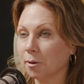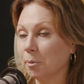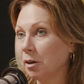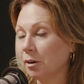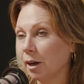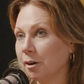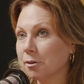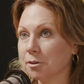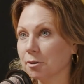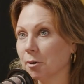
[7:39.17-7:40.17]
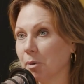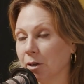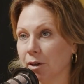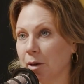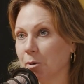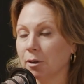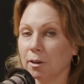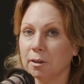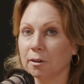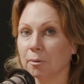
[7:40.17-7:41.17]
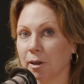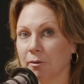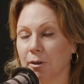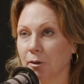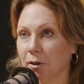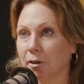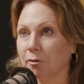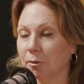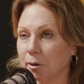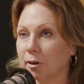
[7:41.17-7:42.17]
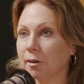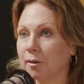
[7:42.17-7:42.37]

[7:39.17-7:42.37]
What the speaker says: or better house or at a better neighborhood or whatever you're looking for